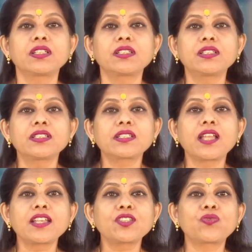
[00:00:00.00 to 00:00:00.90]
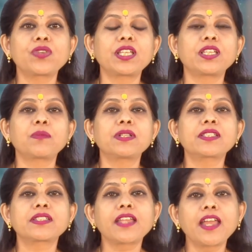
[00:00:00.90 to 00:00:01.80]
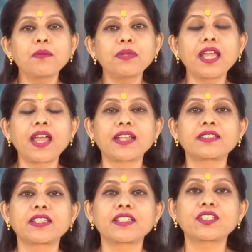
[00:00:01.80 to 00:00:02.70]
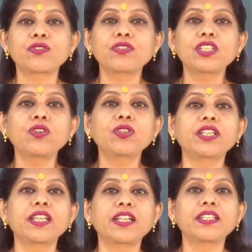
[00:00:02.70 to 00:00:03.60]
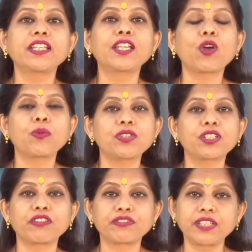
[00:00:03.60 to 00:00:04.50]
Thus class variables can be accessed without creating an object